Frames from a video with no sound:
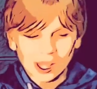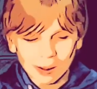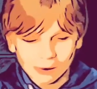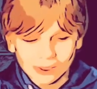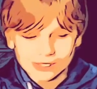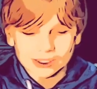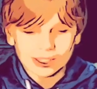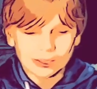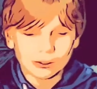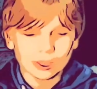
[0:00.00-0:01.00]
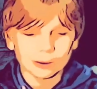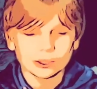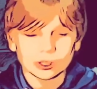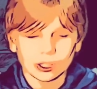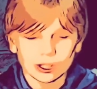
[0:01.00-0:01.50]
I'm Roy. Today we're going to be
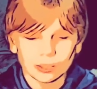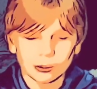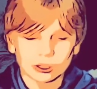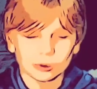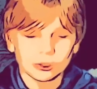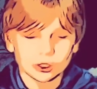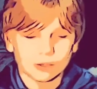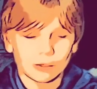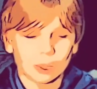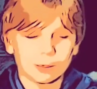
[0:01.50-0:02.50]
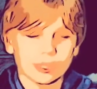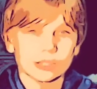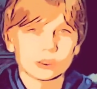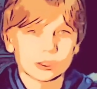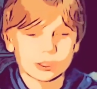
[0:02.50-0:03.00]
talking about the rules of
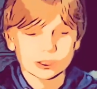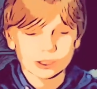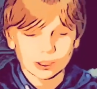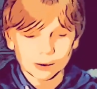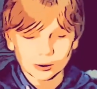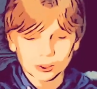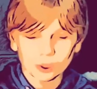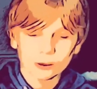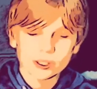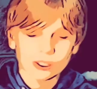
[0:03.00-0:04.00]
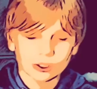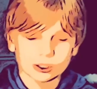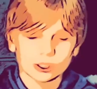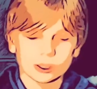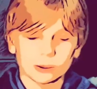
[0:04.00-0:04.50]
RPS. Disclaimer, no materials
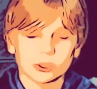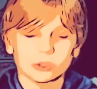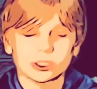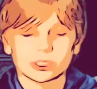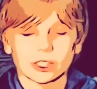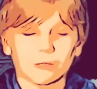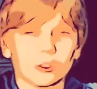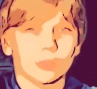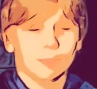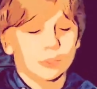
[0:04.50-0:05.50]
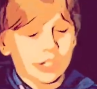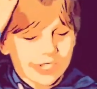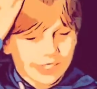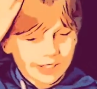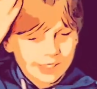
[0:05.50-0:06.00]
need to be used except for your
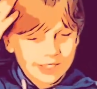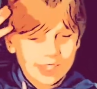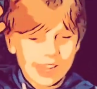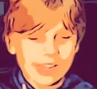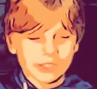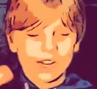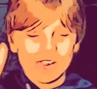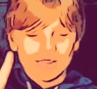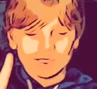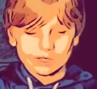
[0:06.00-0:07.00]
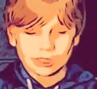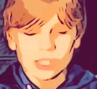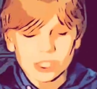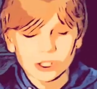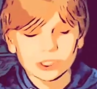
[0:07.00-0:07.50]
brain and your hands.
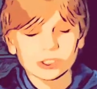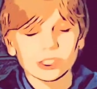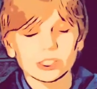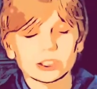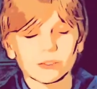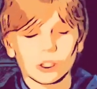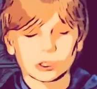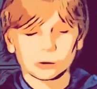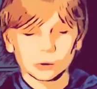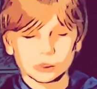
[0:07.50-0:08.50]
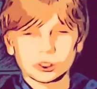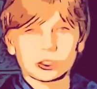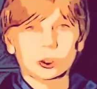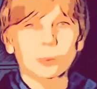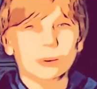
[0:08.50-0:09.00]
Here is the list of all the rules.
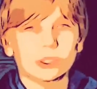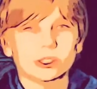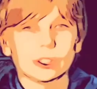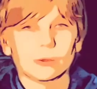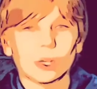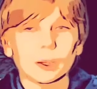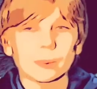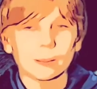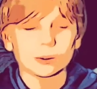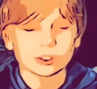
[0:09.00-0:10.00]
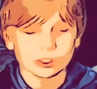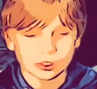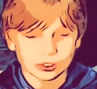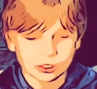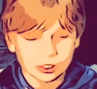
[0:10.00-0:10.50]
2 players say rock, paper,
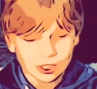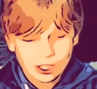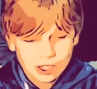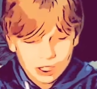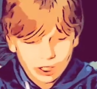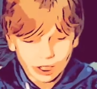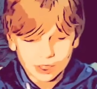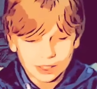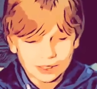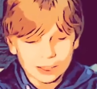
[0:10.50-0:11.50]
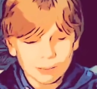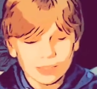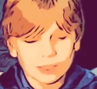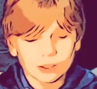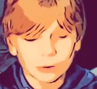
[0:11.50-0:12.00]
scissors. Then they make
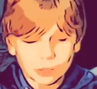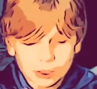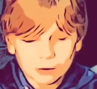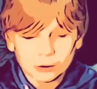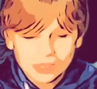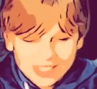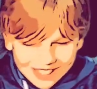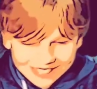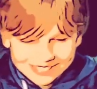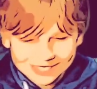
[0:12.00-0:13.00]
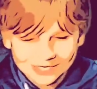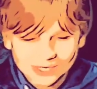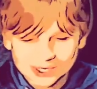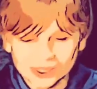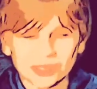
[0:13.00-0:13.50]
one of 3 hand signals.
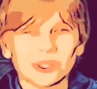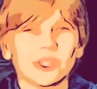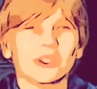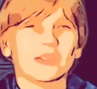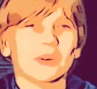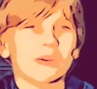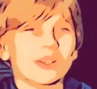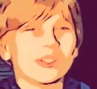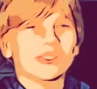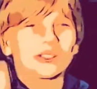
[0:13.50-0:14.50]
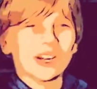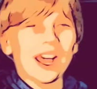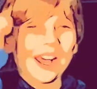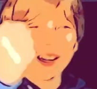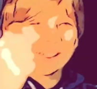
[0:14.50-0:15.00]
Here are all of them.
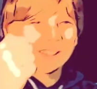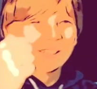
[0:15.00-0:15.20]
Rock,